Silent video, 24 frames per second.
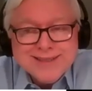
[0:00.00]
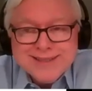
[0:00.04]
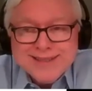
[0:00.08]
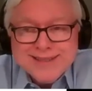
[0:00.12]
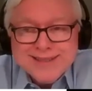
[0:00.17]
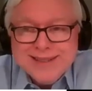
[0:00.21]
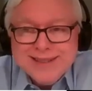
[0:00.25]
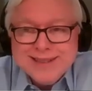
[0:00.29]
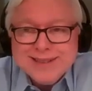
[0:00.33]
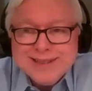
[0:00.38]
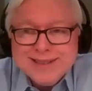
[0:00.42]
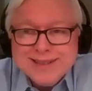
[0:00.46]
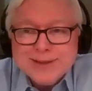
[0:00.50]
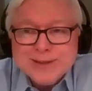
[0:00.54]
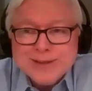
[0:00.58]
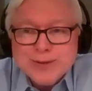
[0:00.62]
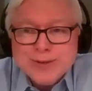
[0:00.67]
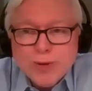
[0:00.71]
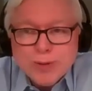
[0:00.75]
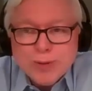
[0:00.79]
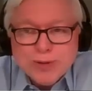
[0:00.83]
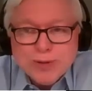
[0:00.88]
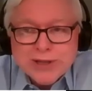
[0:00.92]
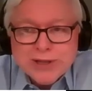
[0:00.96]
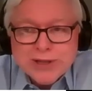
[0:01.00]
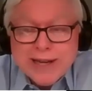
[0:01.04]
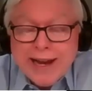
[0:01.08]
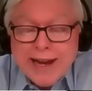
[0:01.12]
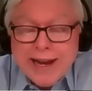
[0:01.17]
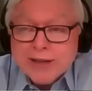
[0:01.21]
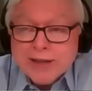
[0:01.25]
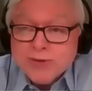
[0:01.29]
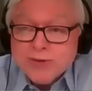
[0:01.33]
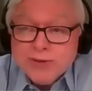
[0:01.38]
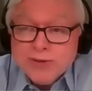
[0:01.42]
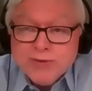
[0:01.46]
The corporate
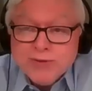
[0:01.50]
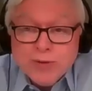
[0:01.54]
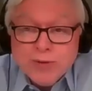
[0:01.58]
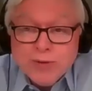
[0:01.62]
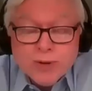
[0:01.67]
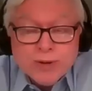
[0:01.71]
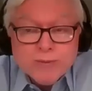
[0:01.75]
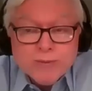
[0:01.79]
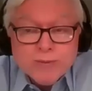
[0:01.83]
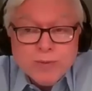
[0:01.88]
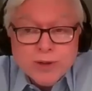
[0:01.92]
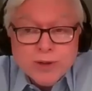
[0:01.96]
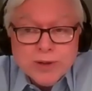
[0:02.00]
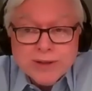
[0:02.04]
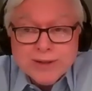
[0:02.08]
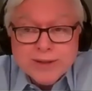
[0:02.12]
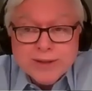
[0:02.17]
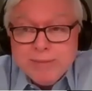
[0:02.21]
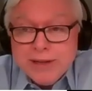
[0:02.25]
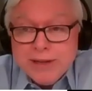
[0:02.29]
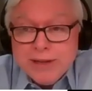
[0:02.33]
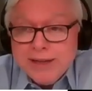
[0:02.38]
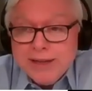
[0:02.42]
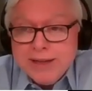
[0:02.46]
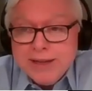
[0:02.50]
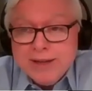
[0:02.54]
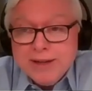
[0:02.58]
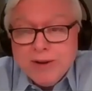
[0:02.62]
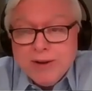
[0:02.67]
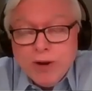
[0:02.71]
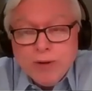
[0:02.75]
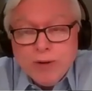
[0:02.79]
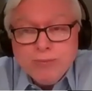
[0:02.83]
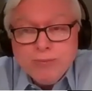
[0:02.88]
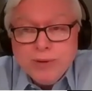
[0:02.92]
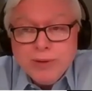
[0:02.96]
tax reform, will it be
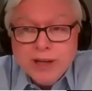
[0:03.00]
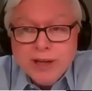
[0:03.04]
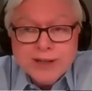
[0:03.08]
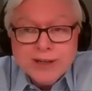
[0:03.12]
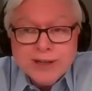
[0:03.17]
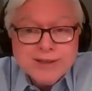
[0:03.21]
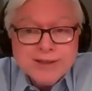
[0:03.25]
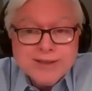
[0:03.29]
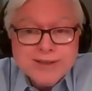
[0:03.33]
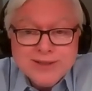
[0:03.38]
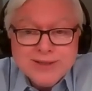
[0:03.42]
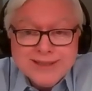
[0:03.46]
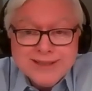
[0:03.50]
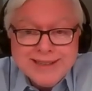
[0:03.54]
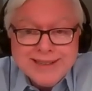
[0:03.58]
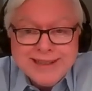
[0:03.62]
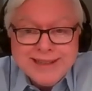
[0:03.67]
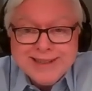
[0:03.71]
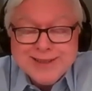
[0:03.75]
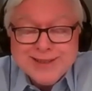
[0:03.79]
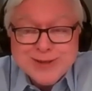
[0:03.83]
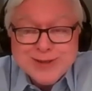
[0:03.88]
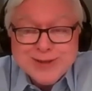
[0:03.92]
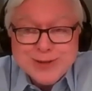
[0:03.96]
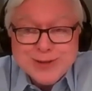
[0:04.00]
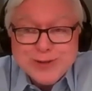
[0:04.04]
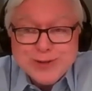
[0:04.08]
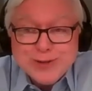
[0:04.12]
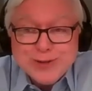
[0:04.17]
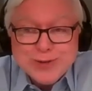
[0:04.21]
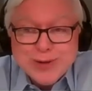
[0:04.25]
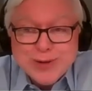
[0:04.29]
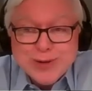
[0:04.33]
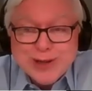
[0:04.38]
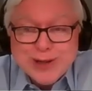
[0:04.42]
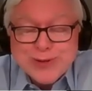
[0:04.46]
all plunked into
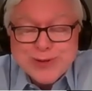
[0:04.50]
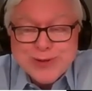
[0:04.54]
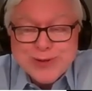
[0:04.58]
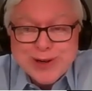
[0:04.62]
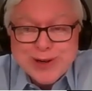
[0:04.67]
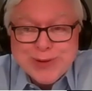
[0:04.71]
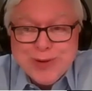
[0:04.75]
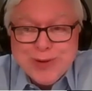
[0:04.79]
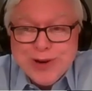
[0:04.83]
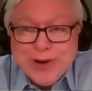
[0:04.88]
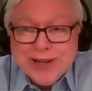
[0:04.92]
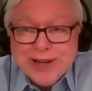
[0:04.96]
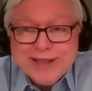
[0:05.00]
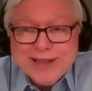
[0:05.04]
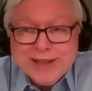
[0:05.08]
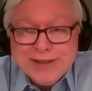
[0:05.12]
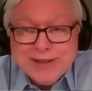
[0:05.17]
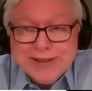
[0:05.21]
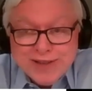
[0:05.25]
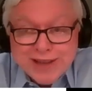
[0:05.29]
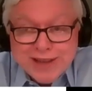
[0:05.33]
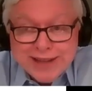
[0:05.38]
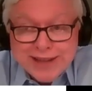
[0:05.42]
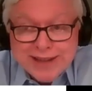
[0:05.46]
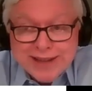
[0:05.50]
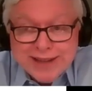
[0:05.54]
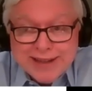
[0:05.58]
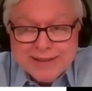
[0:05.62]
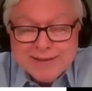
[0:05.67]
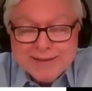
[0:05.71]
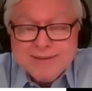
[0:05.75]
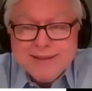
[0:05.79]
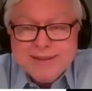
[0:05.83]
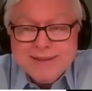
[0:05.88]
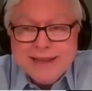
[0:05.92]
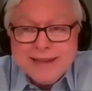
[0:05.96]
2021 if they
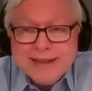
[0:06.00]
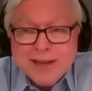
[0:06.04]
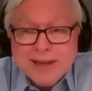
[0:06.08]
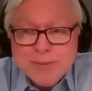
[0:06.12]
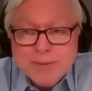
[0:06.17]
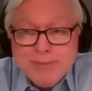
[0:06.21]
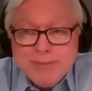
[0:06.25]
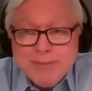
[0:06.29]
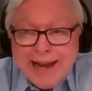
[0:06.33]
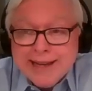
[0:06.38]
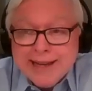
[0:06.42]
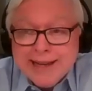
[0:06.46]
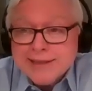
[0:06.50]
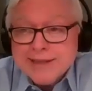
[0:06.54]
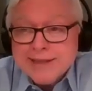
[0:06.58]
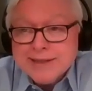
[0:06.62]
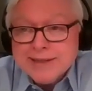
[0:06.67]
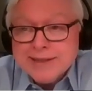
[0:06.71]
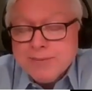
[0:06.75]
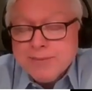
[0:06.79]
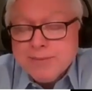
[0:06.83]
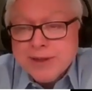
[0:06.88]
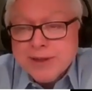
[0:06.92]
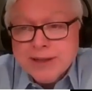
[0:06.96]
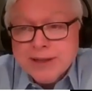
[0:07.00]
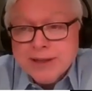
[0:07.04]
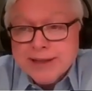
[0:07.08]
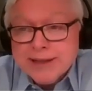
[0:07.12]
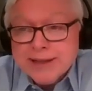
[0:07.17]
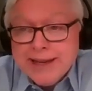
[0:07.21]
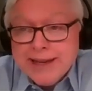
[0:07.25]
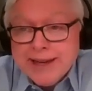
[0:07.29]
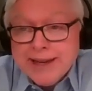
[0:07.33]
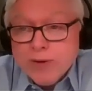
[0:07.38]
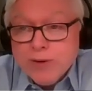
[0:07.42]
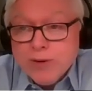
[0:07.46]
end up passing something like
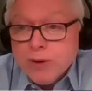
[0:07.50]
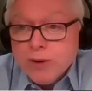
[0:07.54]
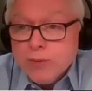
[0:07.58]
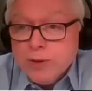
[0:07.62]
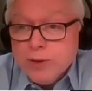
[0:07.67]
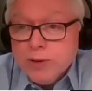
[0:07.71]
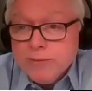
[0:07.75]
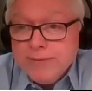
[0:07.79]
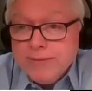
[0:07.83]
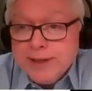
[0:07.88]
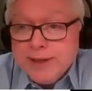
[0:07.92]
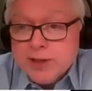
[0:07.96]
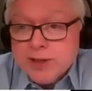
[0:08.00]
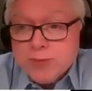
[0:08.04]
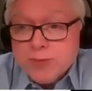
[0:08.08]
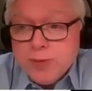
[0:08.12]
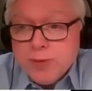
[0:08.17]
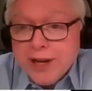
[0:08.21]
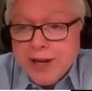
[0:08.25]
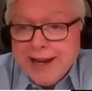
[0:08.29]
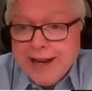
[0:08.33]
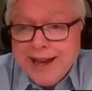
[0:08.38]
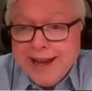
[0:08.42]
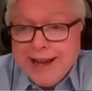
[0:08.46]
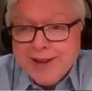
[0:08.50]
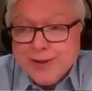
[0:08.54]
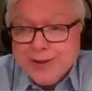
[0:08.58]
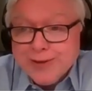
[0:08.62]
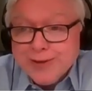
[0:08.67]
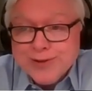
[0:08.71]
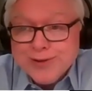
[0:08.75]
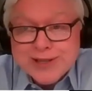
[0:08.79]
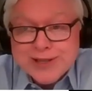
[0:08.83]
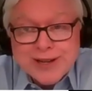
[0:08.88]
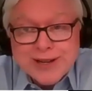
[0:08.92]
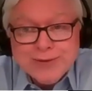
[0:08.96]
that, or will it be spread out
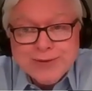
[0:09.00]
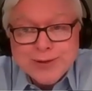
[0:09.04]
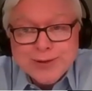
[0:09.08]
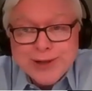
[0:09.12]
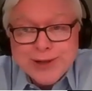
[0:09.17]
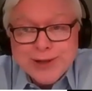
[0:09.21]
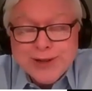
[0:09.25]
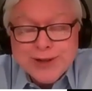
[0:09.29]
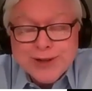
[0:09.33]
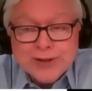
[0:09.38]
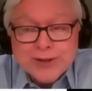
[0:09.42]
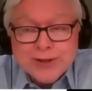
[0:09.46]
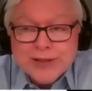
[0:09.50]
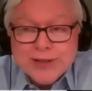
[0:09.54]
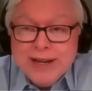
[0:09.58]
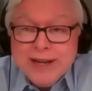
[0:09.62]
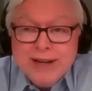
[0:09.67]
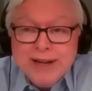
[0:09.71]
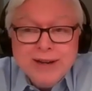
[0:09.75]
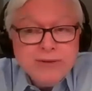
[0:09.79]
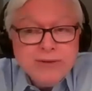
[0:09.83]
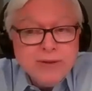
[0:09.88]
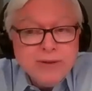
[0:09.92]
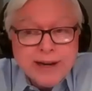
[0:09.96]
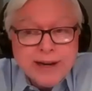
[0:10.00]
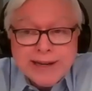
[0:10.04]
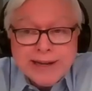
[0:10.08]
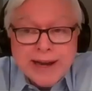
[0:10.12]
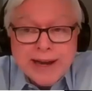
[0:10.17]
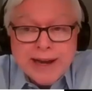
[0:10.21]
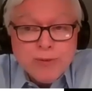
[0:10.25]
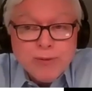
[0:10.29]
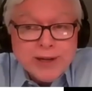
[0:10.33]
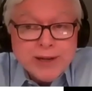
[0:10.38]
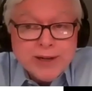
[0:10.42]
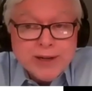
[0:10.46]
over several years? Right
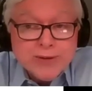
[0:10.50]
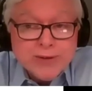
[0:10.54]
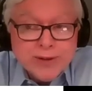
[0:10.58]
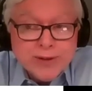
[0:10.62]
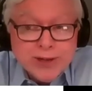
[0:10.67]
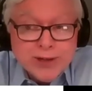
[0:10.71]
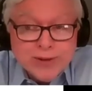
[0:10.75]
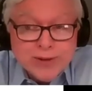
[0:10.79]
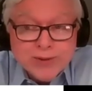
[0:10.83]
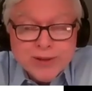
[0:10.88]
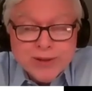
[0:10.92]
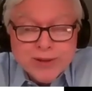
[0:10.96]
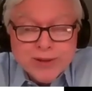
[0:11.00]
now, we don't know.